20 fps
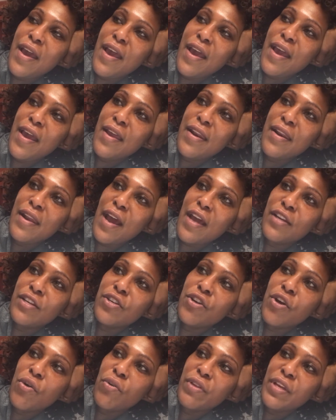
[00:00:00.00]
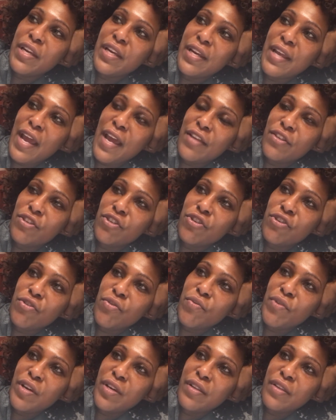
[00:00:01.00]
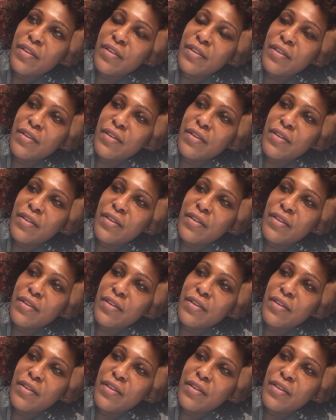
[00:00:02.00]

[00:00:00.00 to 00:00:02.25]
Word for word: And I know that it had to do with